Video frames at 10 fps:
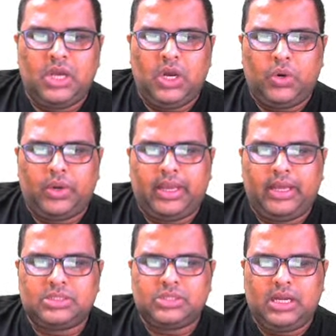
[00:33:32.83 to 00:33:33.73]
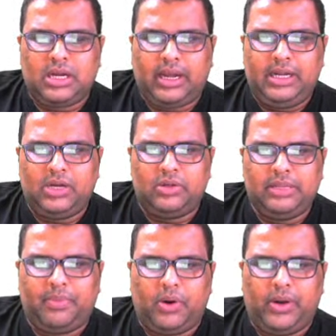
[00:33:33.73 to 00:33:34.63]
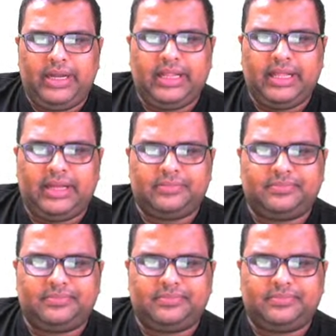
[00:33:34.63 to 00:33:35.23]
Okay, so I'll write down the point there.